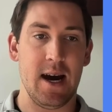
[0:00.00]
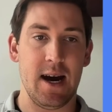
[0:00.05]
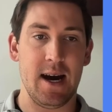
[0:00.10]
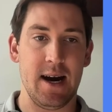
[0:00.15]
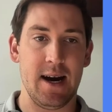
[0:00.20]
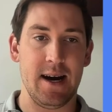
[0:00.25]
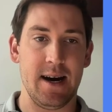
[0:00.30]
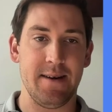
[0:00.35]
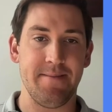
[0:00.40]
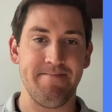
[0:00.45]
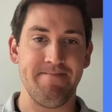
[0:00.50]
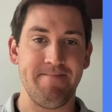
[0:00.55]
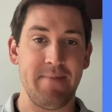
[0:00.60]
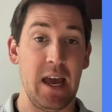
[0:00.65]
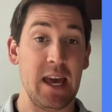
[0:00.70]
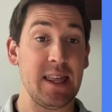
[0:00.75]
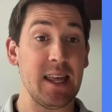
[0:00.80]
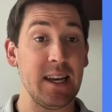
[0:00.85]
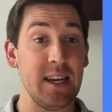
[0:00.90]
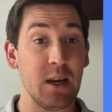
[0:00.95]
And
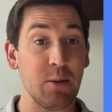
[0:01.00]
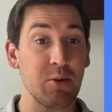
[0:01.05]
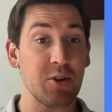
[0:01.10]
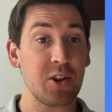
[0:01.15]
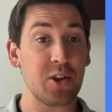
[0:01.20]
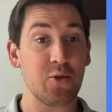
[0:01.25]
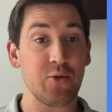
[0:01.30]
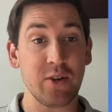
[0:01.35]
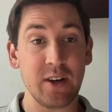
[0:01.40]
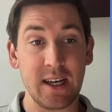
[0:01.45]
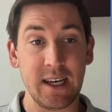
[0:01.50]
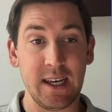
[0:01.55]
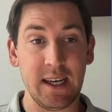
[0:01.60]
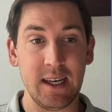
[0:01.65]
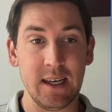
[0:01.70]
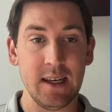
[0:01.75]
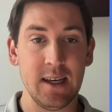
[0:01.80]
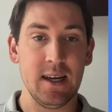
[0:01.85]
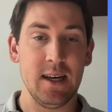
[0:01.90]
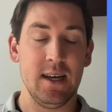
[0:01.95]
then number
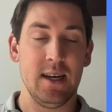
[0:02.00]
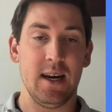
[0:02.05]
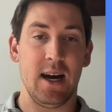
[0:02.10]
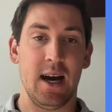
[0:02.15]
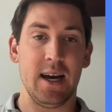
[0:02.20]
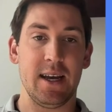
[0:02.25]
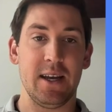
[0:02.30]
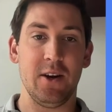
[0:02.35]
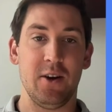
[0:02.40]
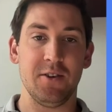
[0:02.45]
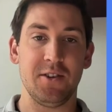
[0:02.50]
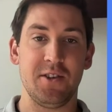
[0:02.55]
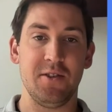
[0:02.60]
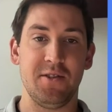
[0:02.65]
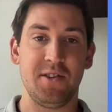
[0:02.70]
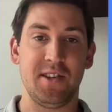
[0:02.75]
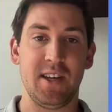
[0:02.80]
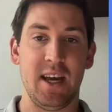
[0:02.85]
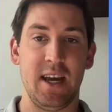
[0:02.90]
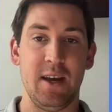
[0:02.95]
three, I can also
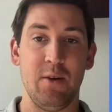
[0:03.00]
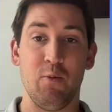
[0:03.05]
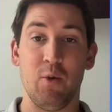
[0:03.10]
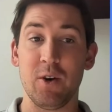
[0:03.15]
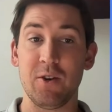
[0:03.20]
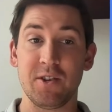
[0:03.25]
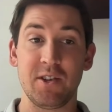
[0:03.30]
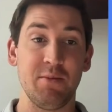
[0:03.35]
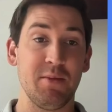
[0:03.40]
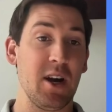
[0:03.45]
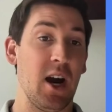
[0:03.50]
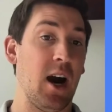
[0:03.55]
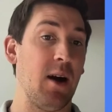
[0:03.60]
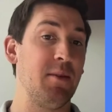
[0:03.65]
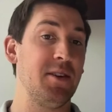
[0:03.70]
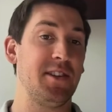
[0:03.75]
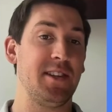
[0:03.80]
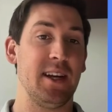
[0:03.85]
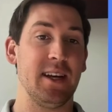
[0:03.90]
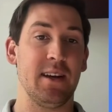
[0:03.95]
say, what are some
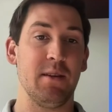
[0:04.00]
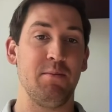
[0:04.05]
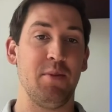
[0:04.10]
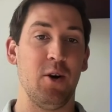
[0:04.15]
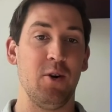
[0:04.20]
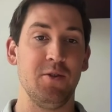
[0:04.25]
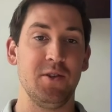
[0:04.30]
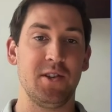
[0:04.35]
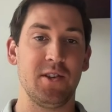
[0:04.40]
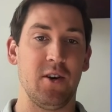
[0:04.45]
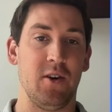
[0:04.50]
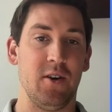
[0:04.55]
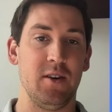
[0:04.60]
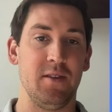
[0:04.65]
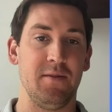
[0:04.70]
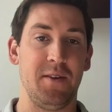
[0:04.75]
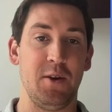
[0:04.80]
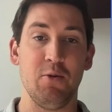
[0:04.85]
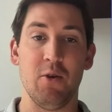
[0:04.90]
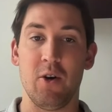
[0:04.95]
comments that I can post on
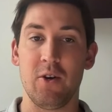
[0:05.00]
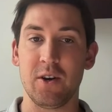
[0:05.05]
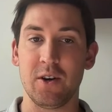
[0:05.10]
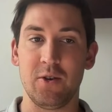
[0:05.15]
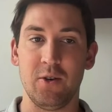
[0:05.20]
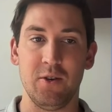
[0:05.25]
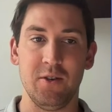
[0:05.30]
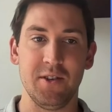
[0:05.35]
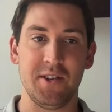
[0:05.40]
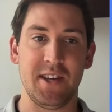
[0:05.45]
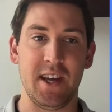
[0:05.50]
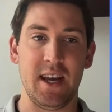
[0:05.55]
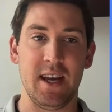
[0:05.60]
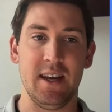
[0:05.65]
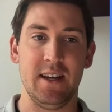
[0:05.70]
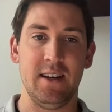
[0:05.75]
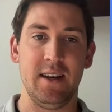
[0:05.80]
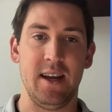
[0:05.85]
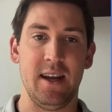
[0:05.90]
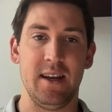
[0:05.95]
a few articles
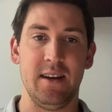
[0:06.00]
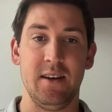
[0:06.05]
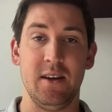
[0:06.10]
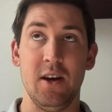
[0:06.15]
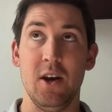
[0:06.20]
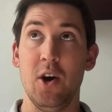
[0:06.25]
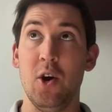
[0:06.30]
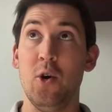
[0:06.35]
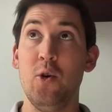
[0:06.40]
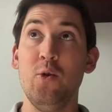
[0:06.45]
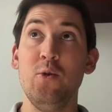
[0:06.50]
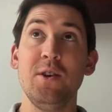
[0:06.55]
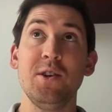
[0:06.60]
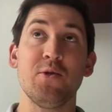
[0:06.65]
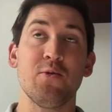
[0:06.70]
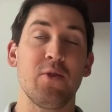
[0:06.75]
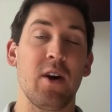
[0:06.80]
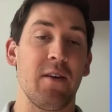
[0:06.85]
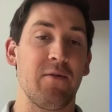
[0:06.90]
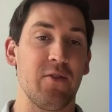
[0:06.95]
and who
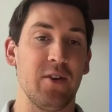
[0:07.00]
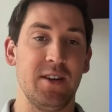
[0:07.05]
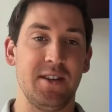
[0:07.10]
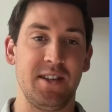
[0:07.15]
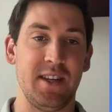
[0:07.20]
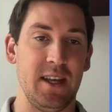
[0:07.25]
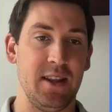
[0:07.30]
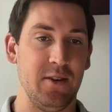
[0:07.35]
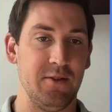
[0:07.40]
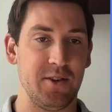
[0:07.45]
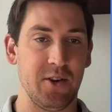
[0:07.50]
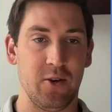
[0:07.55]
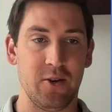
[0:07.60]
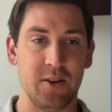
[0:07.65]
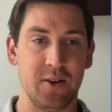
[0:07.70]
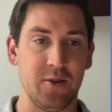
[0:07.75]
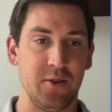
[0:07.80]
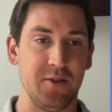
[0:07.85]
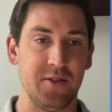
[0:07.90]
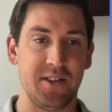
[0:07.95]
is referenced in those
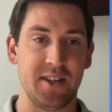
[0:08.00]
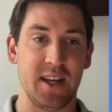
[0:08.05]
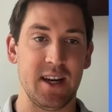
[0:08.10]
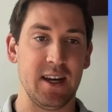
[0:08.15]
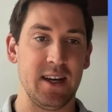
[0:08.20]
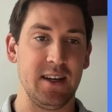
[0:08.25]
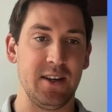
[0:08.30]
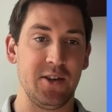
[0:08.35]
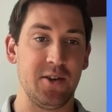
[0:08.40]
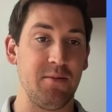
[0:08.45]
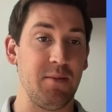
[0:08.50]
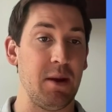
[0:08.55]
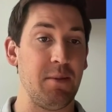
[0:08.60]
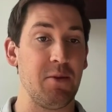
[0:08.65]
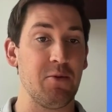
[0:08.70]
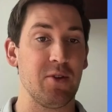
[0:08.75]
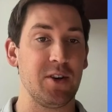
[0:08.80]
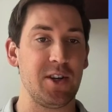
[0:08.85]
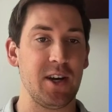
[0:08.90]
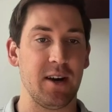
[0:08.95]
articles that I should
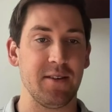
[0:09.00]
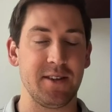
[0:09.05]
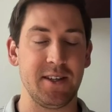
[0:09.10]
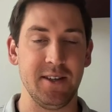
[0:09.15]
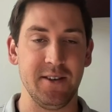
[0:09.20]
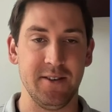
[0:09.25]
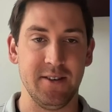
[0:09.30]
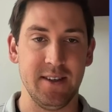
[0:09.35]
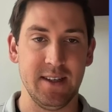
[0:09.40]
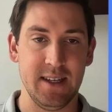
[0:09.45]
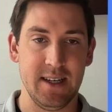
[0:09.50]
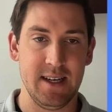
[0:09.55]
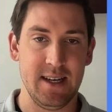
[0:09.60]
maybe reach out to?